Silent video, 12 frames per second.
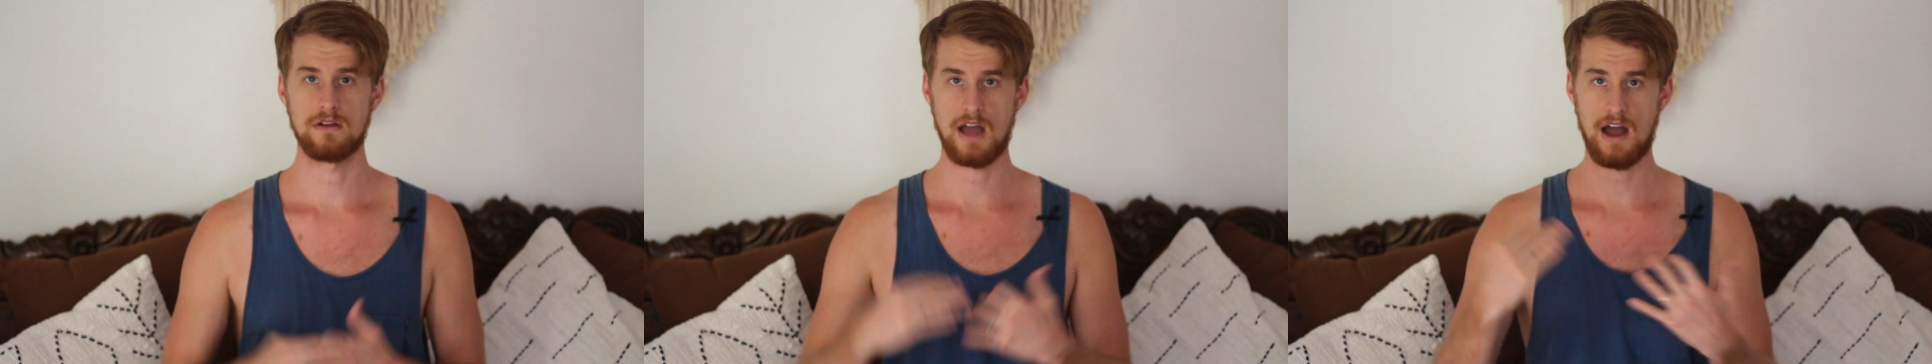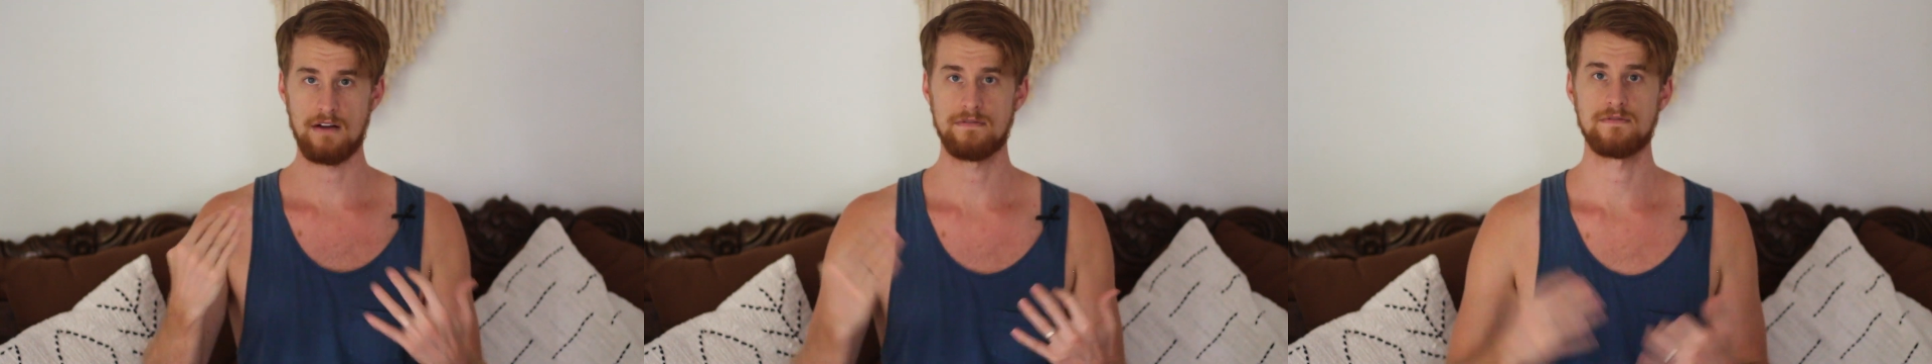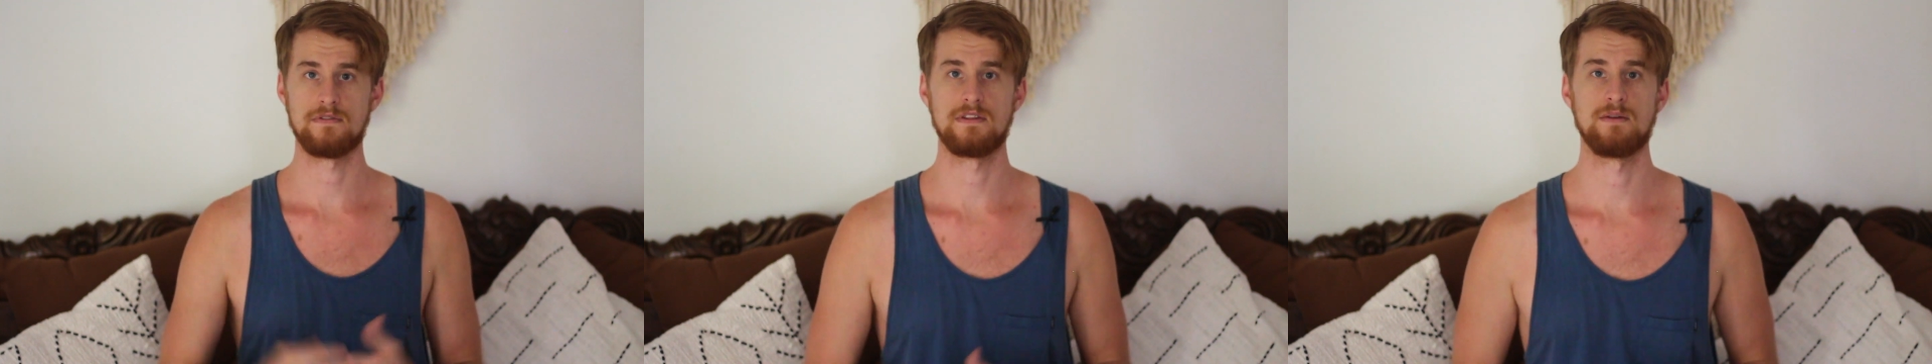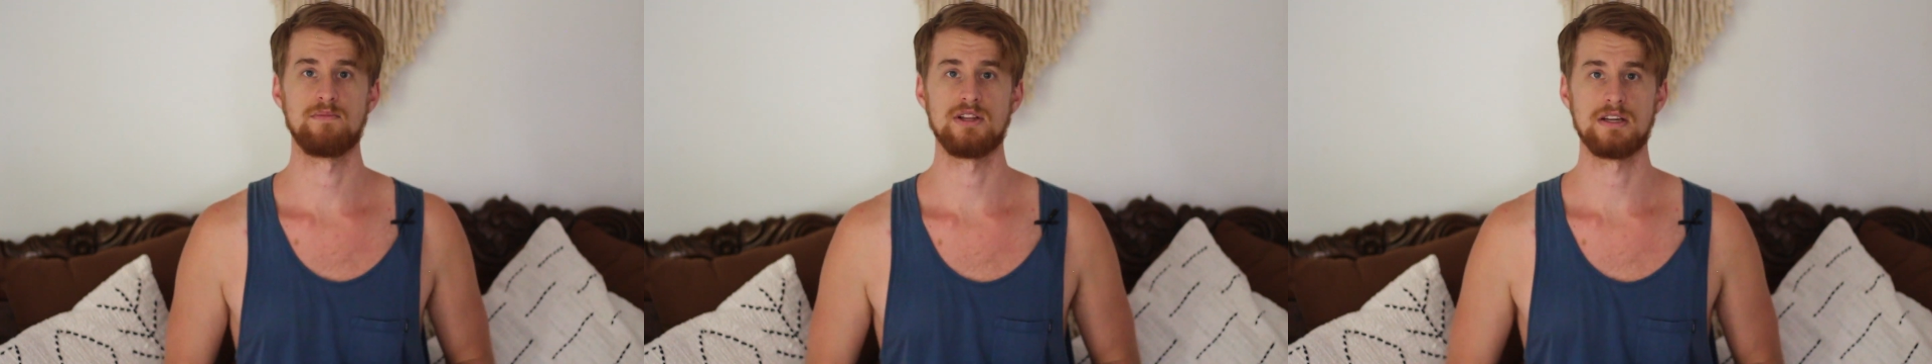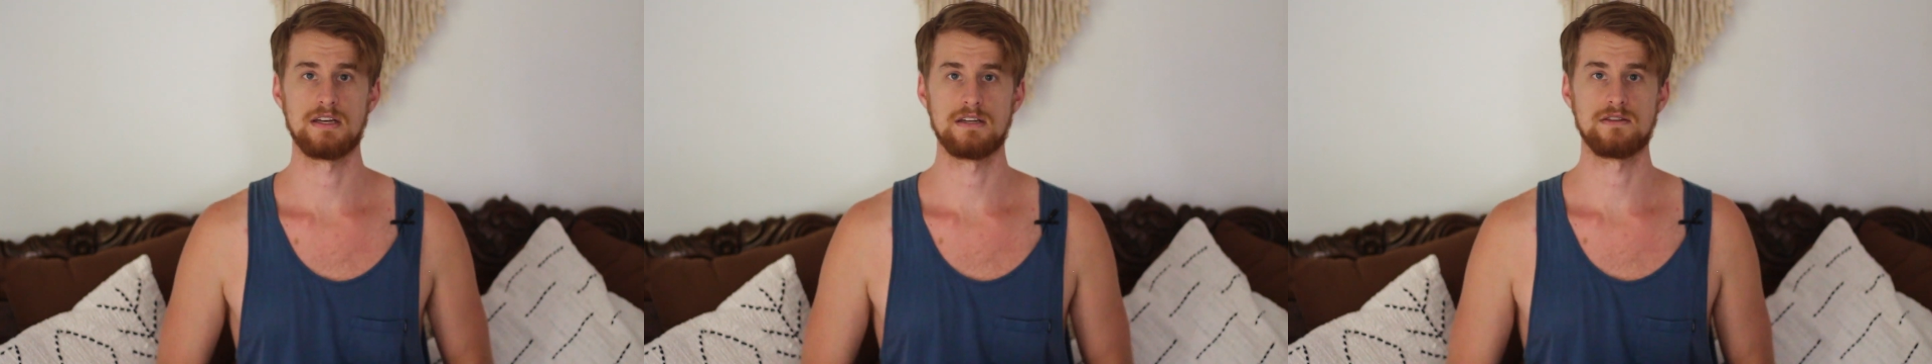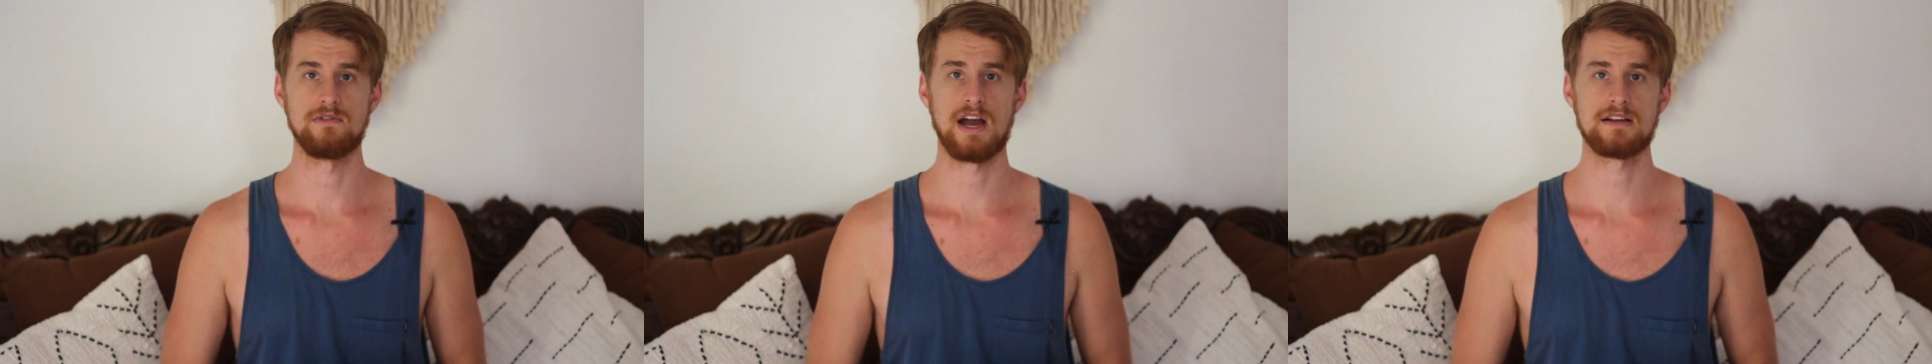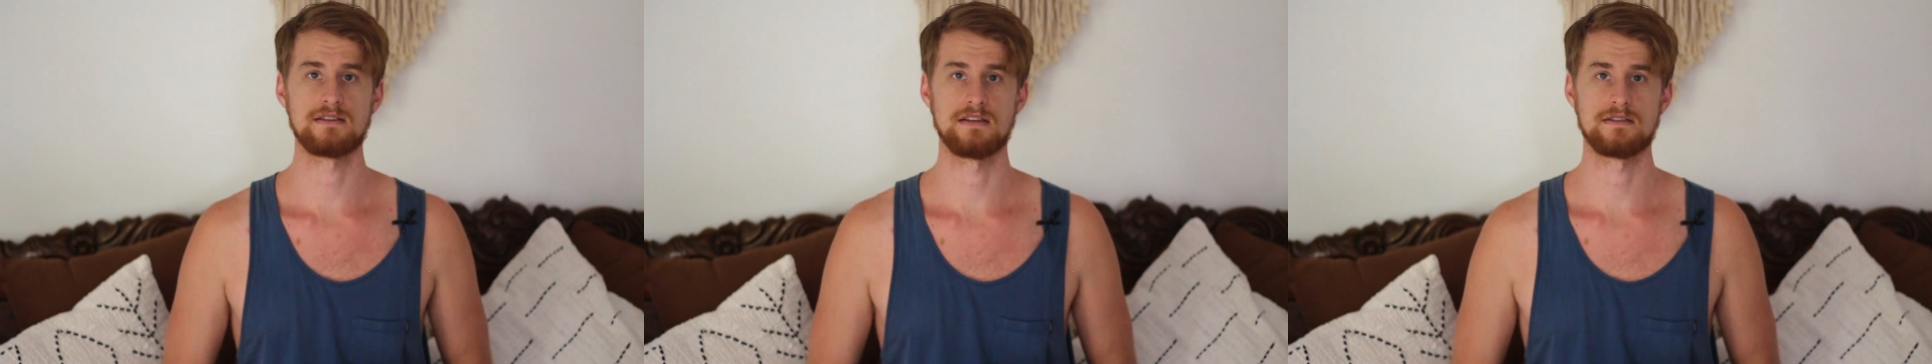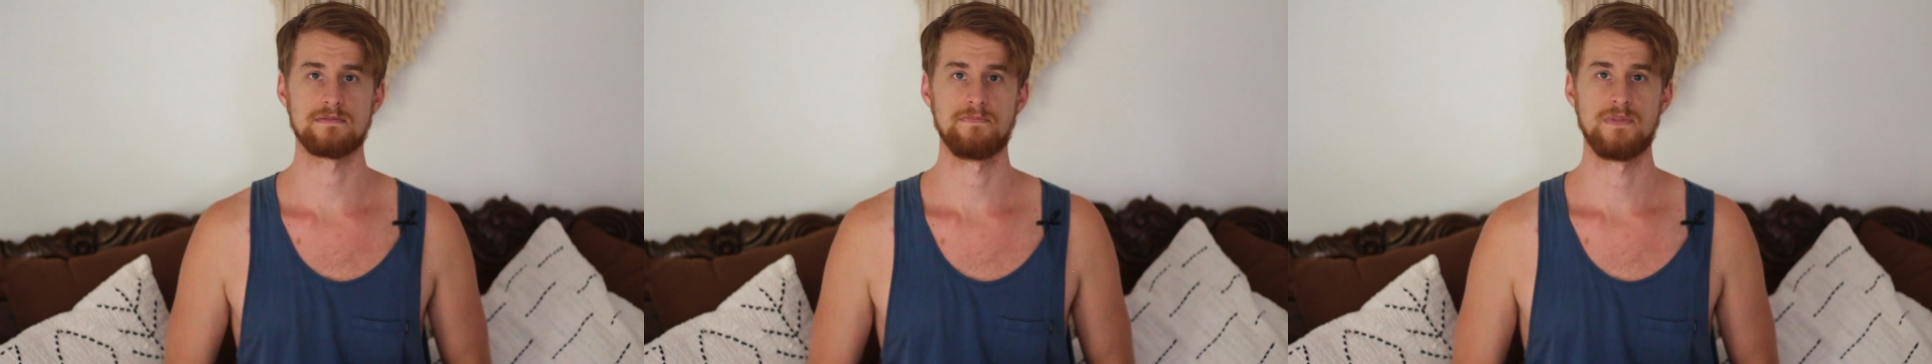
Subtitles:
have the ability to access.